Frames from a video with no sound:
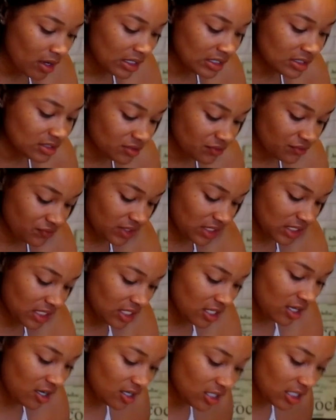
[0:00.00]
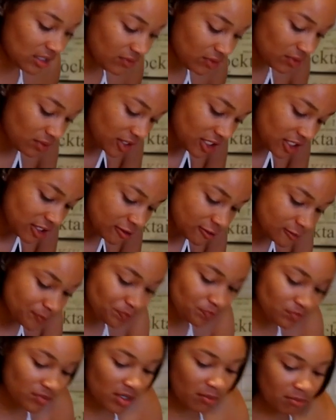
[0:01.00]
It's flicking all everywhere.
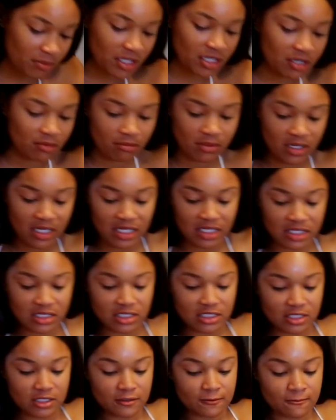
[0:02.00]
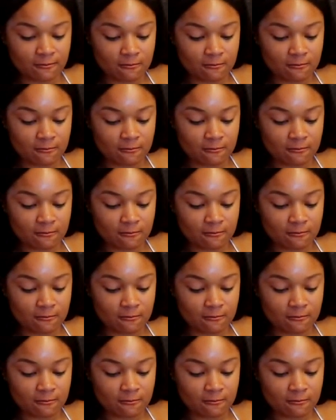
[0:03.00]
You're making a mess.